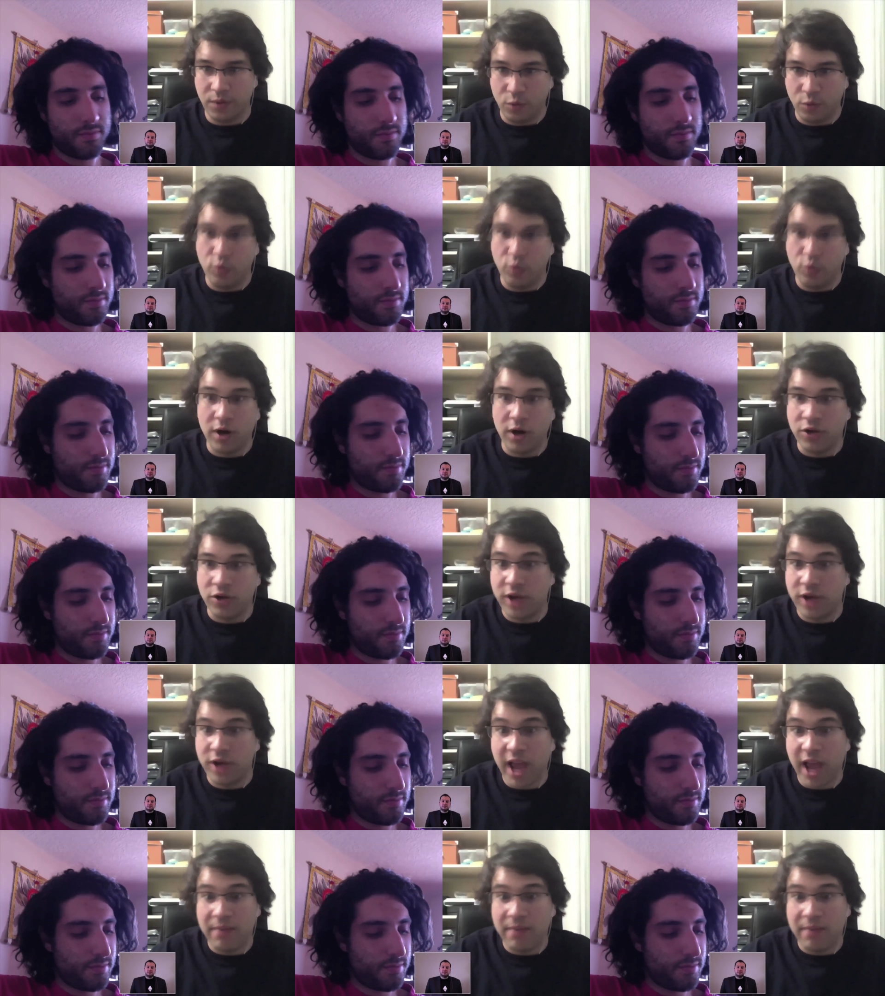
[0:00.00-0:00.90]
Speaker 1: where
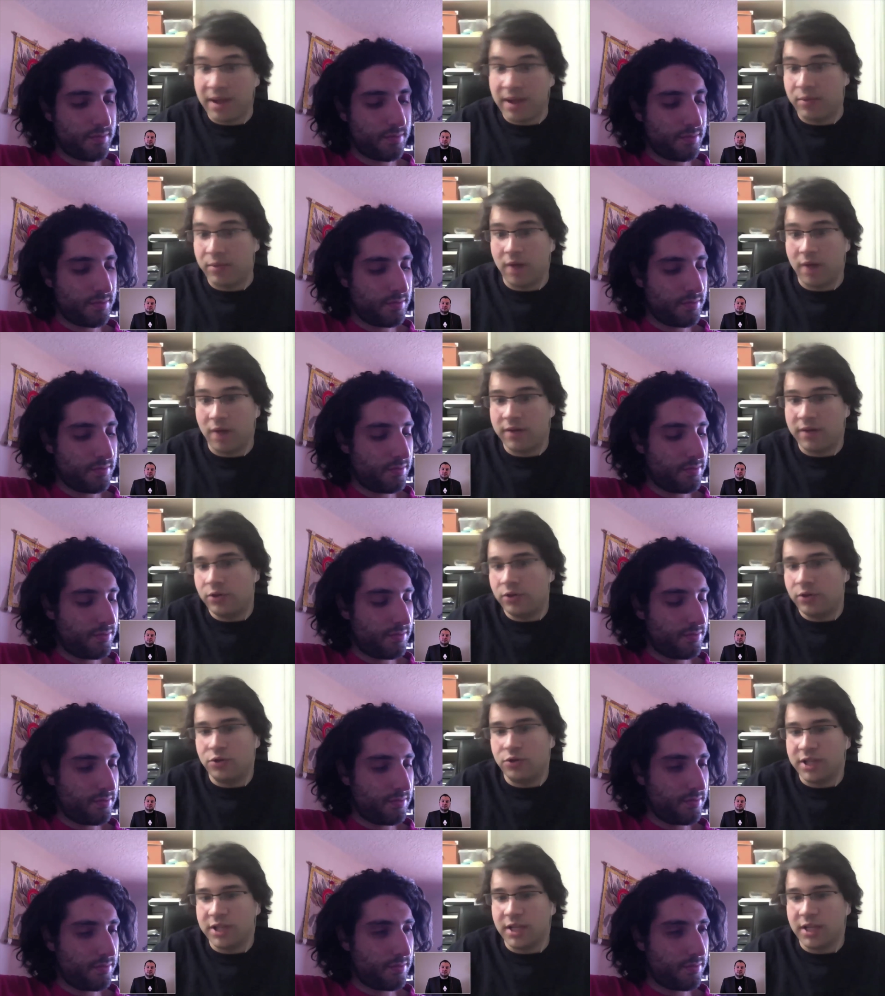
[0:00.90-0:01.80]
you can make profit in
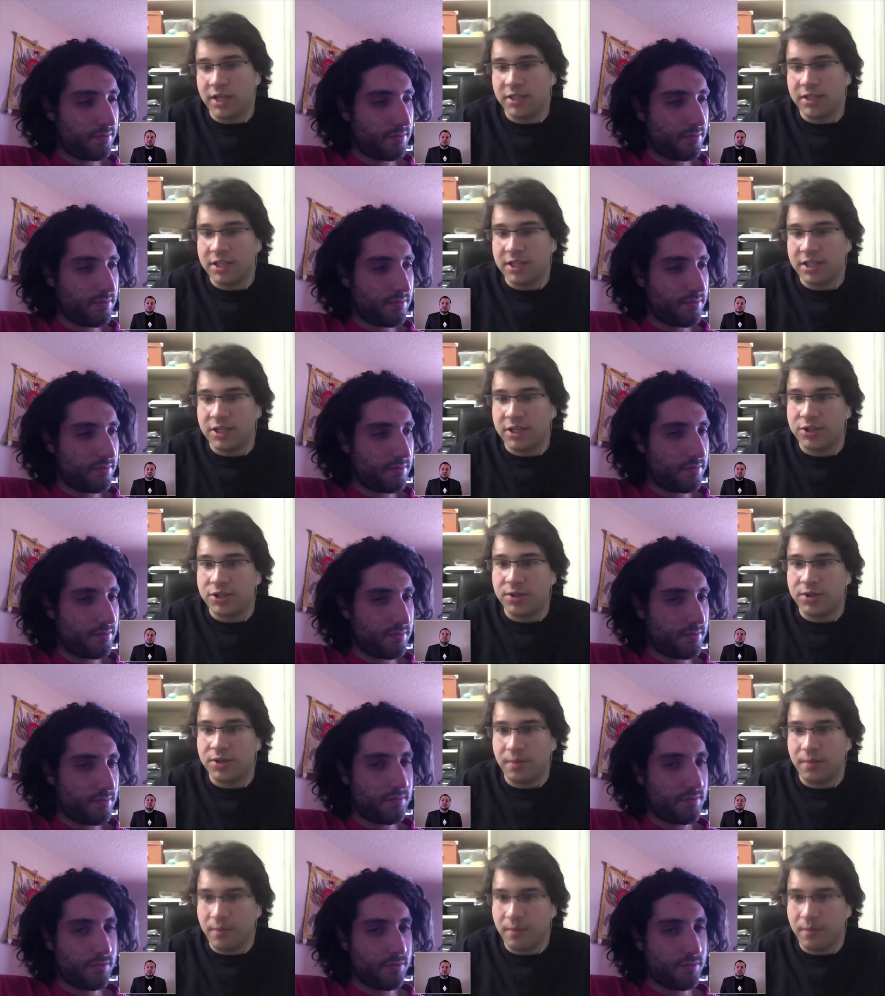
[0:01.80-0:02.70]
those DACs,
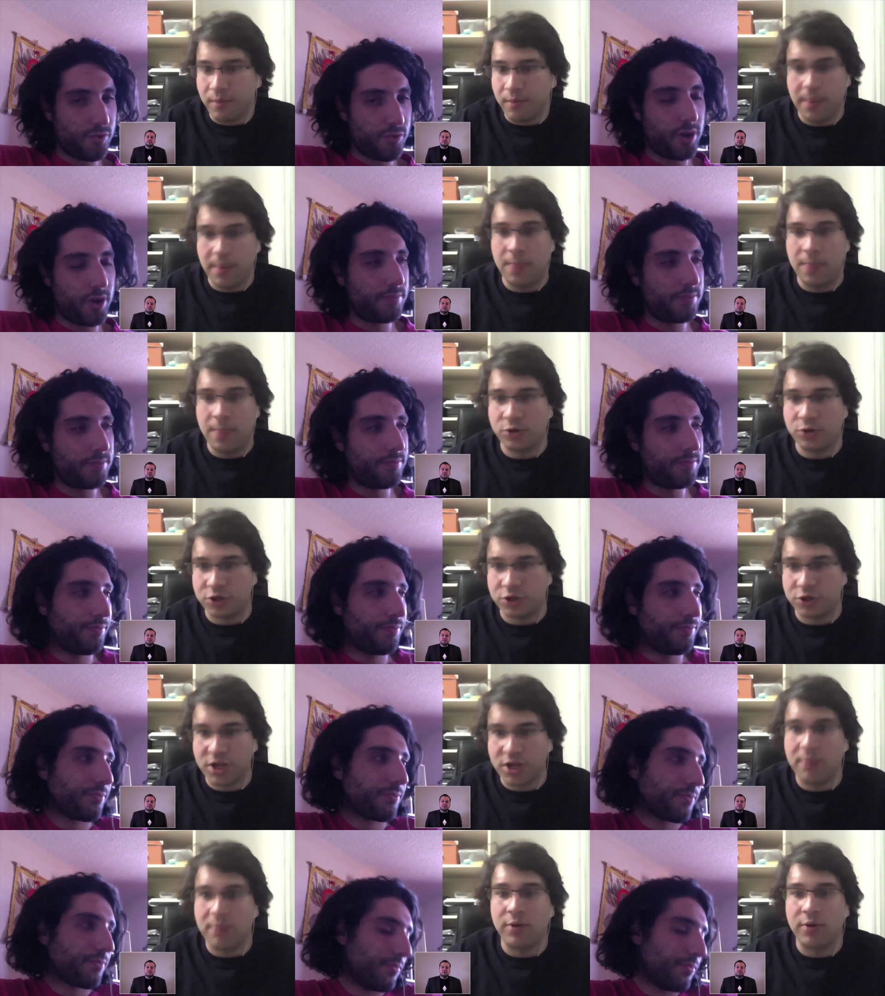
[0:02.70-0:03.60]
but those are
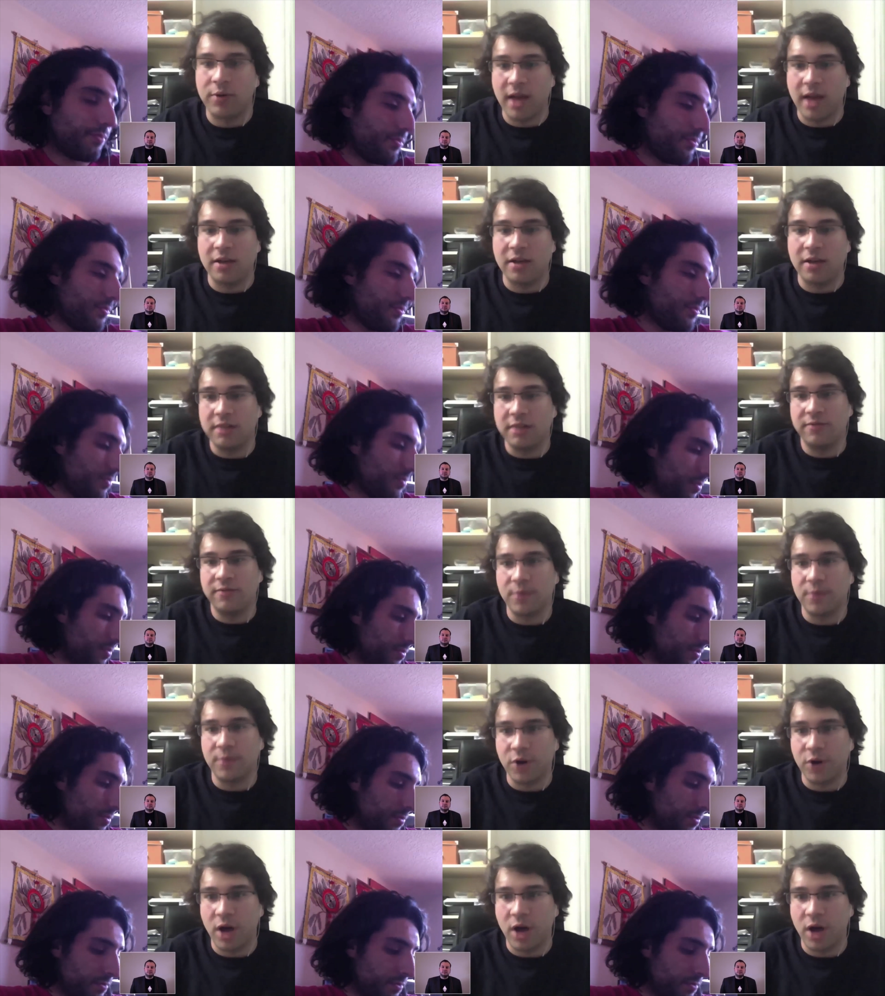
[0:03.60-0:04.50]
separate entity
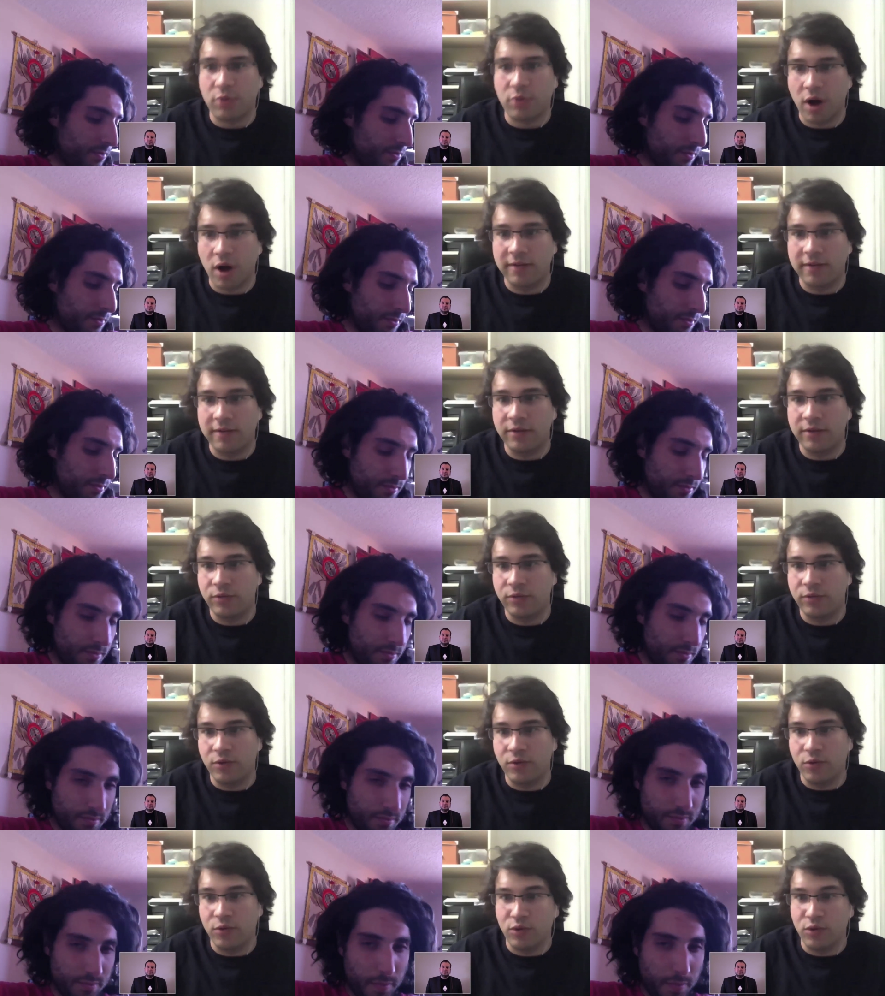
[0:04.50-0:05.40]
from the nonprofit
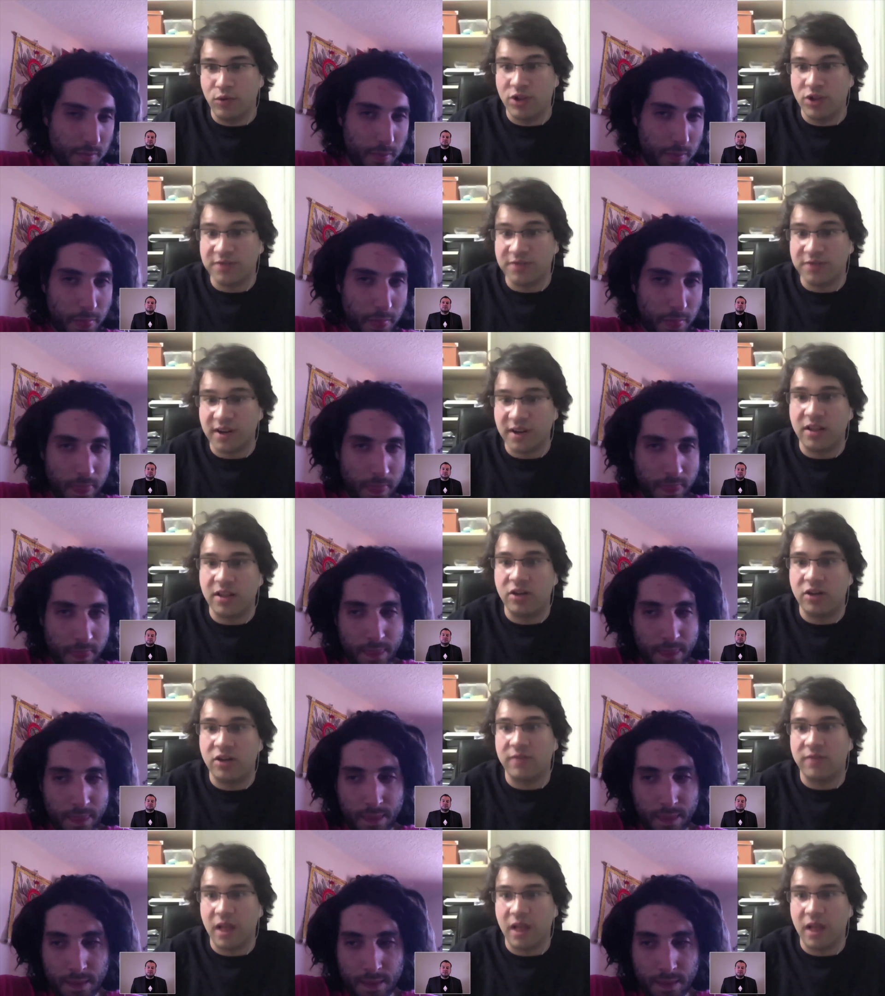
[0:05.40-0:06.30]
which funded
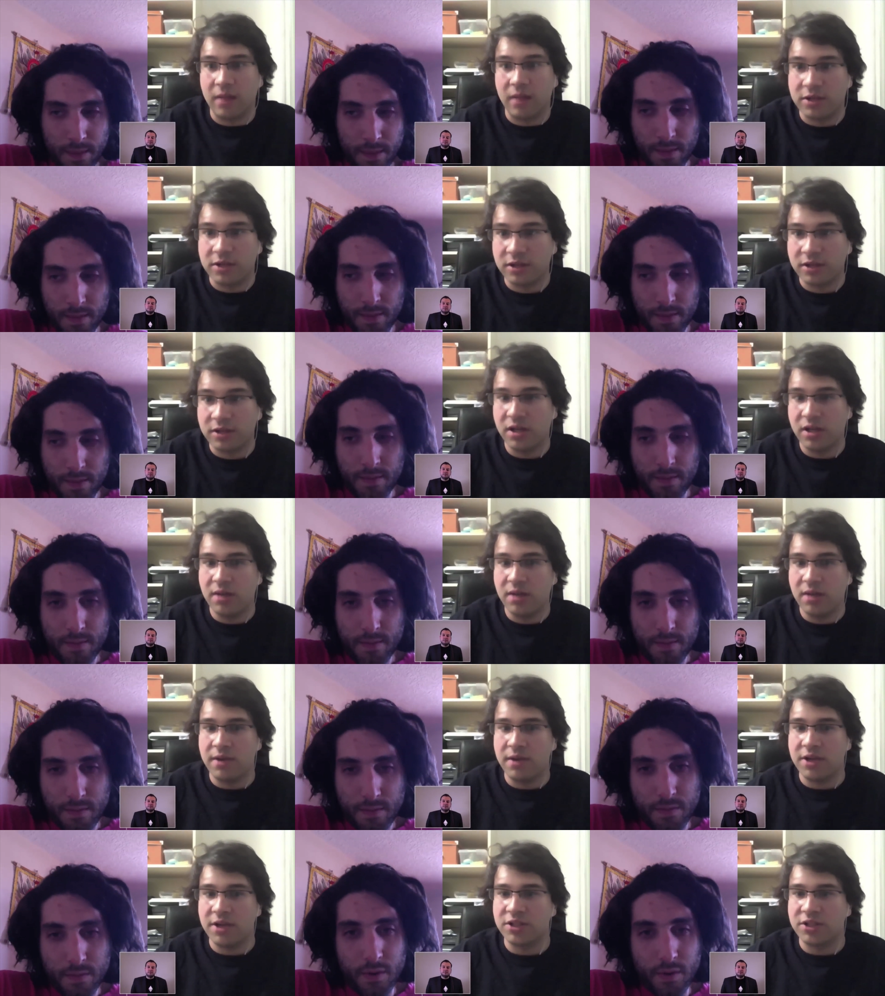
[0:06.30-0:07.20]
their development
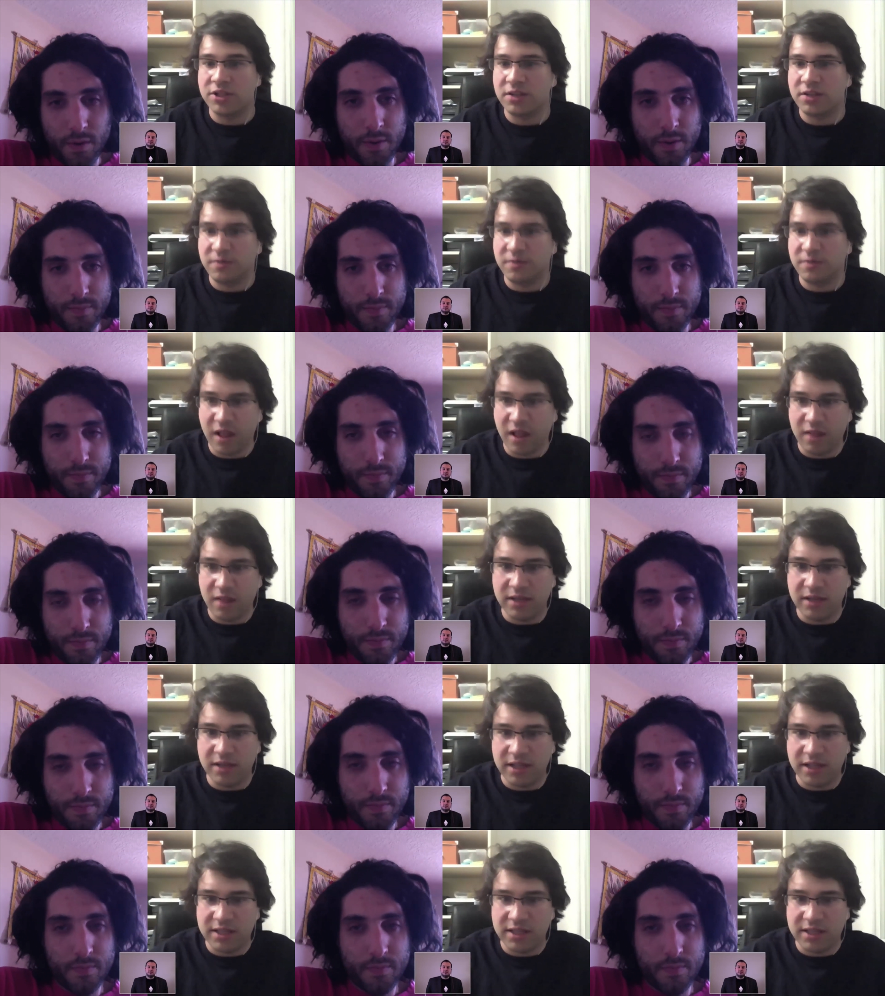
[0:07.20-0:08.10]
because the
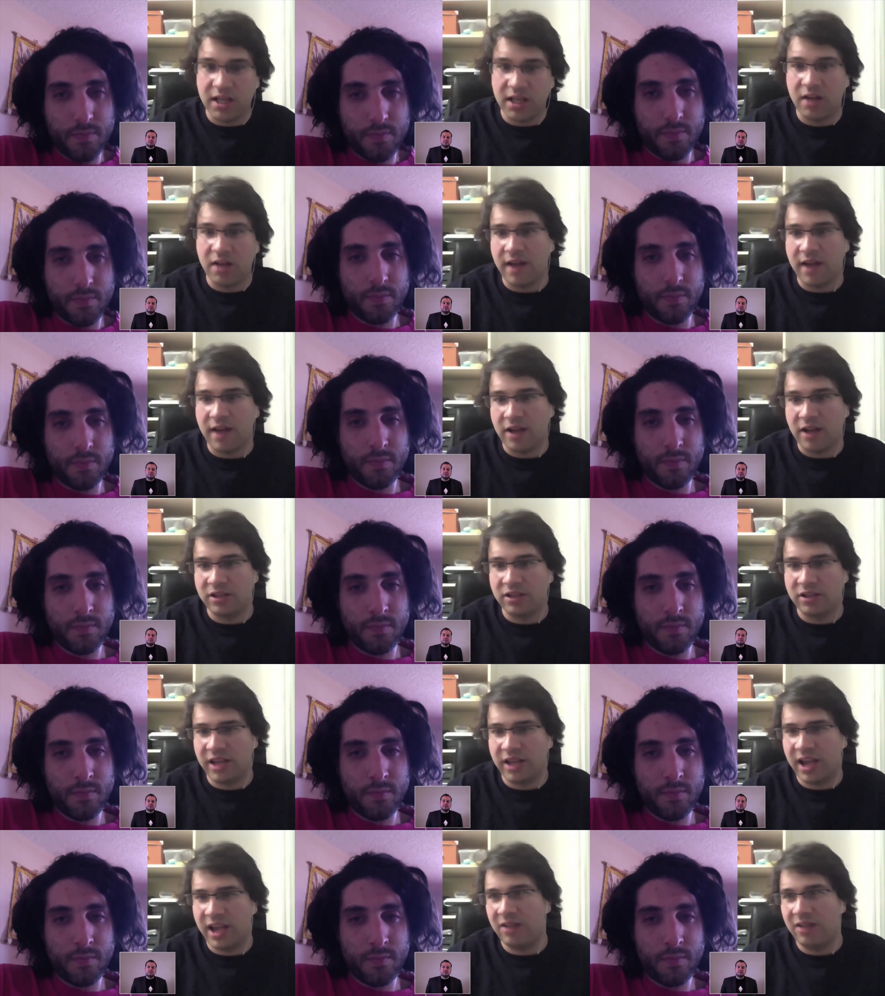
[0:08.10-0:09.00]
development itself
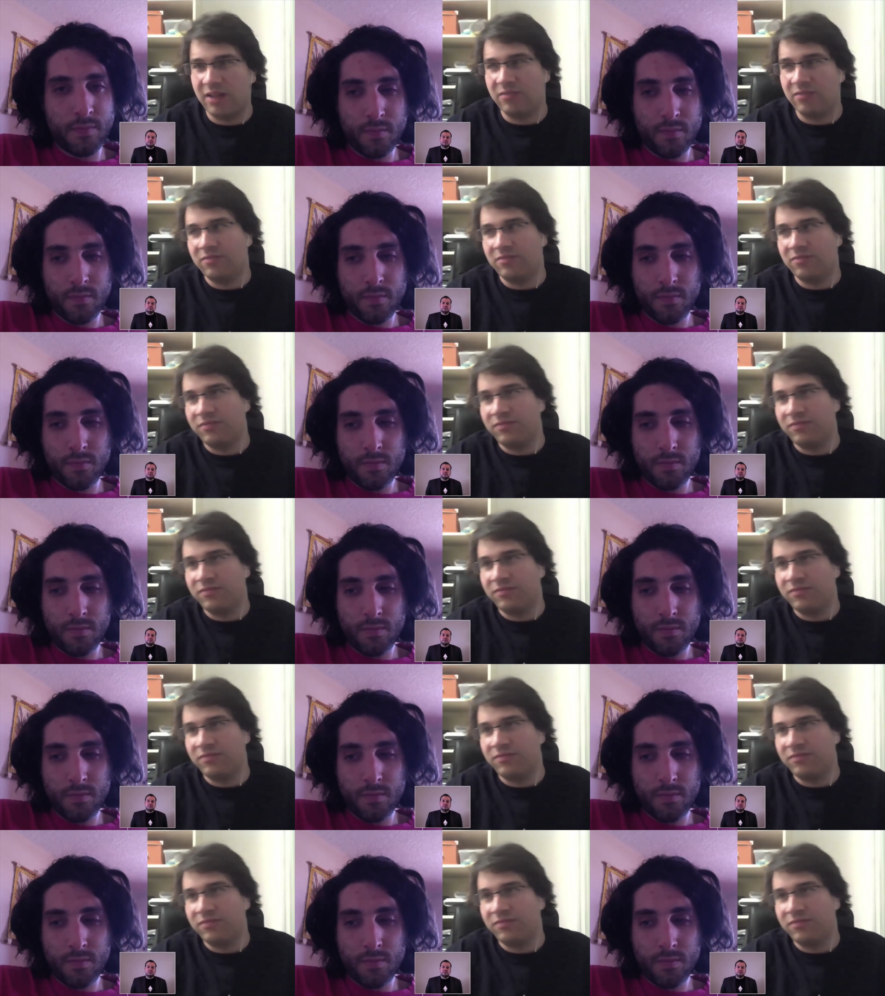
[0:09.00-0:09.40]
actually can't